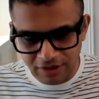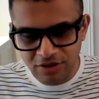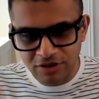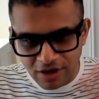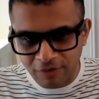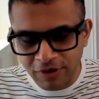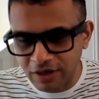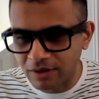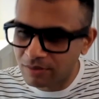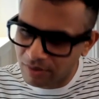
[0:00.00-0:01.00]
Let's just
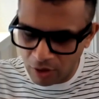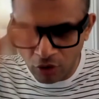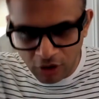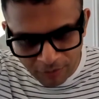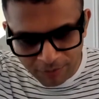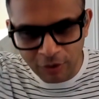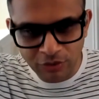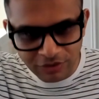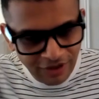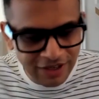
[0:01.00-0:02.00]
roughly round it up
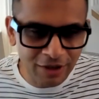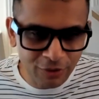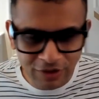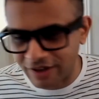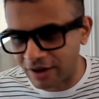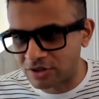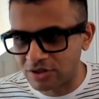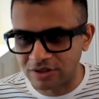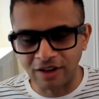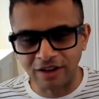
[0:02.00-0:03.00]
to 3,000
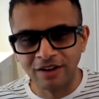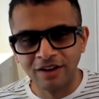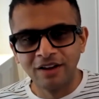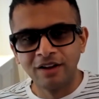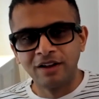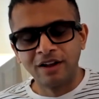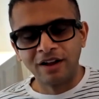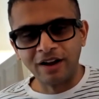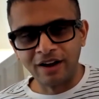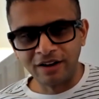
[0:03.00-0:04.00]
interactions a day,
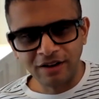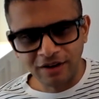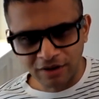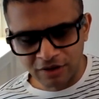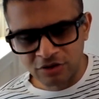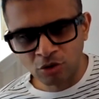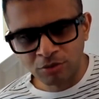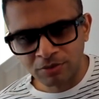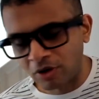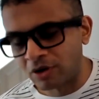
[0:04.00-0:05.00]
and
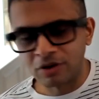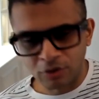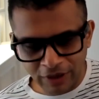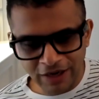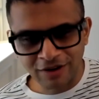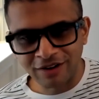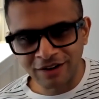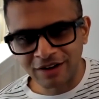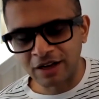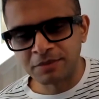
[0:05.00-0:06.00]
assume, or
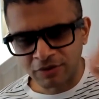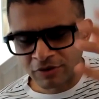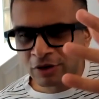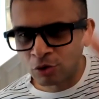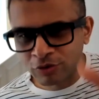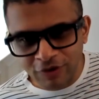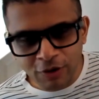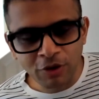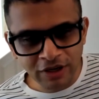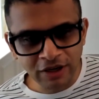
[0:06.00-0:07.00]
2,800 times roughly
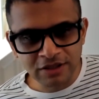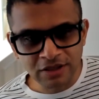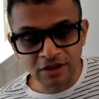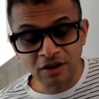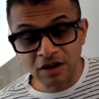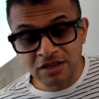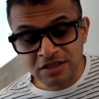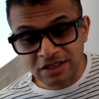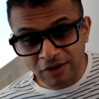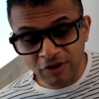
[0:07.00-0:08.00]
250 working days in a year
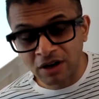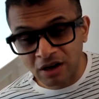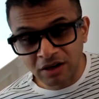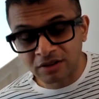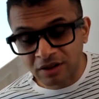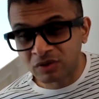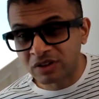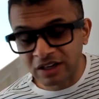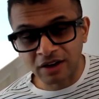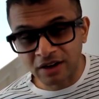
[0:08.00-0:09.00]
is
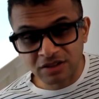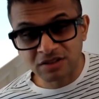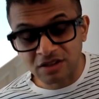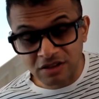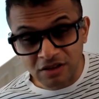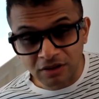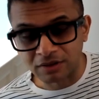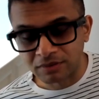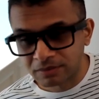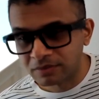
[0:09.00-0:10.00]
700,000 interactions a year.